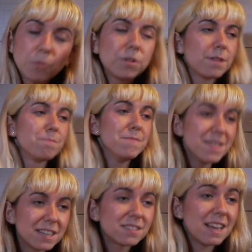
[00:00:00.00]
within
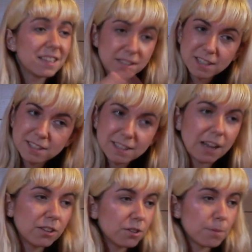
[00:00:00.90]
minutes they're sitting
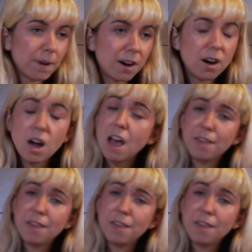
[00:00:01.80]
down at the bar,